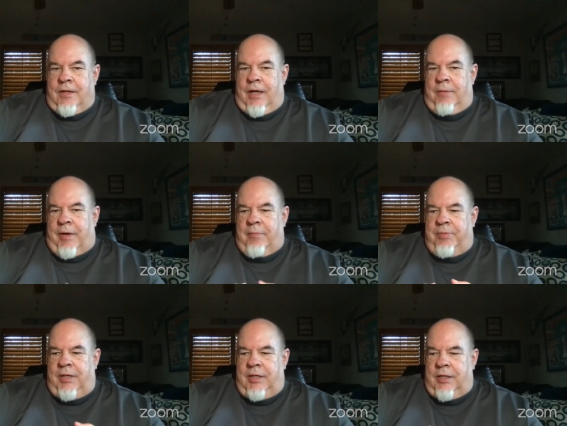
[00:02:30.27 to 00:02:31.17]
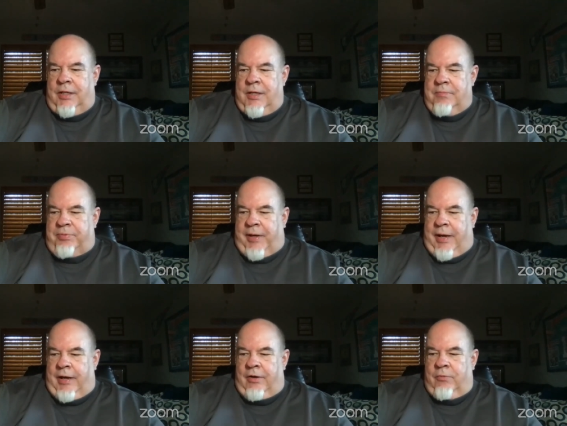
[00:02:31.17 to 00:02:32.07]
And by being an
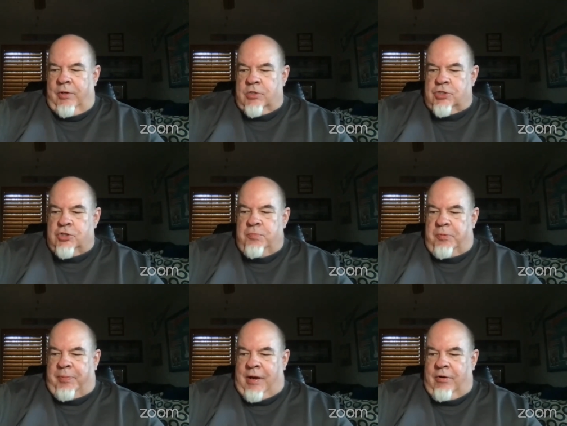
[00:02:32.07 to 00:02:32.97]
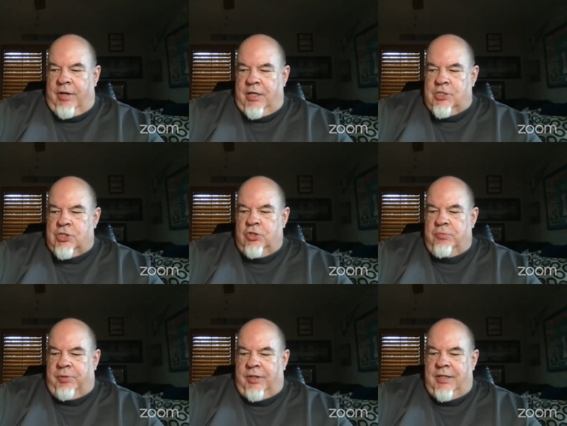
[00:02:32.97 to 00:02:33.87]
empire, we're a superpower nation who
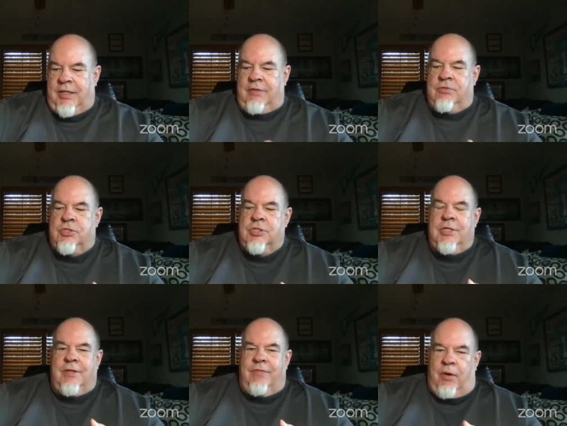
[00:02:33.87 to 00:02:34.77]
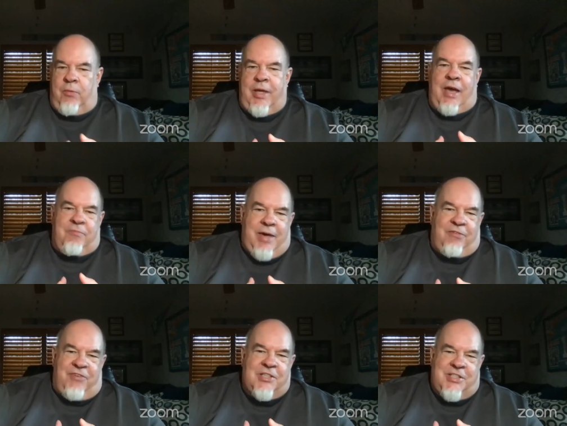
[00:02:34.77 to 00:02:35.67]
believes that we have
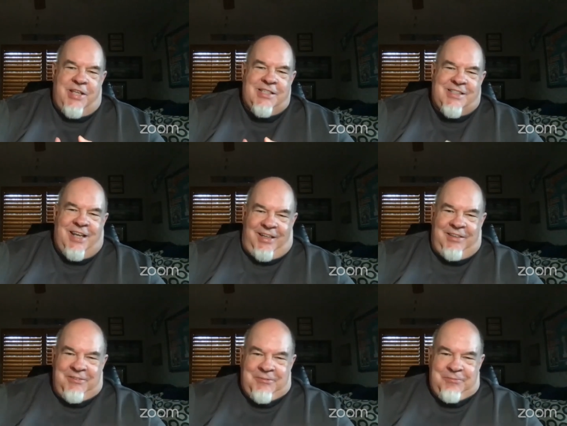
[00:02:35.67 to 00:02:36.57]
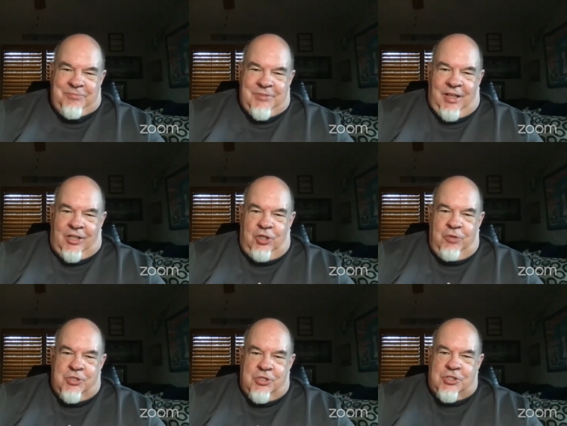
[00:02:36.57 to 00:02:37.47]
manifest destiny, like
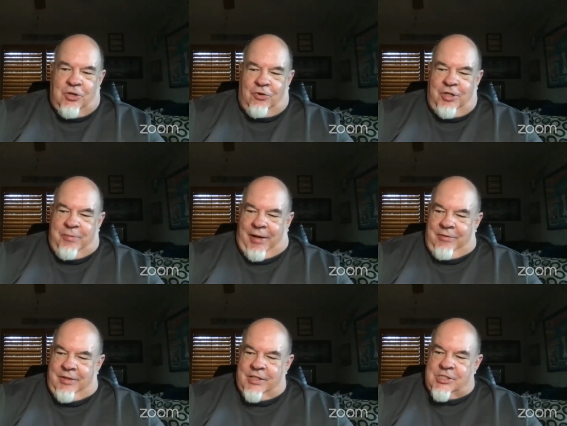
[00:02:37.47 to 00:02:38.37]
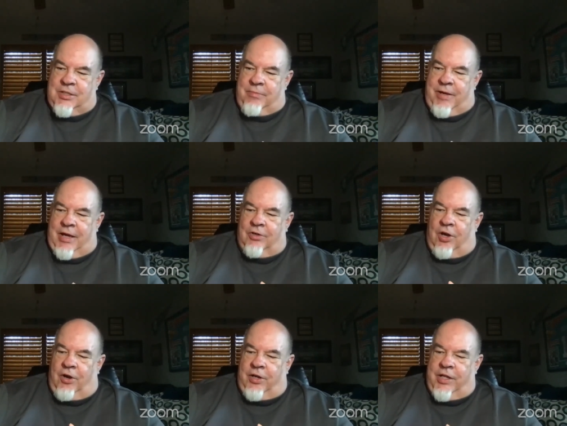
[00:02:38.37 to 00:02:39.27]
you were just talking about, that somehow
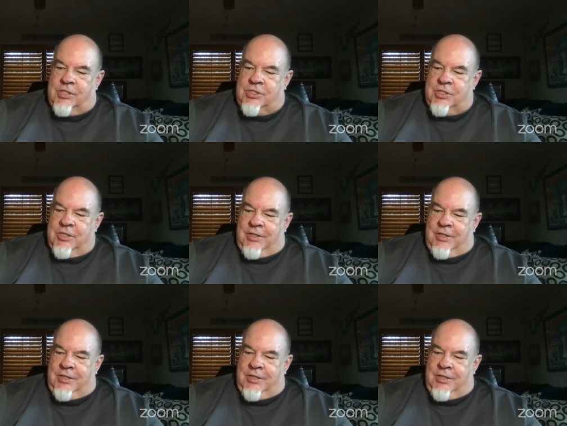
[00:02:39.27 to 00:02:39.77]
God has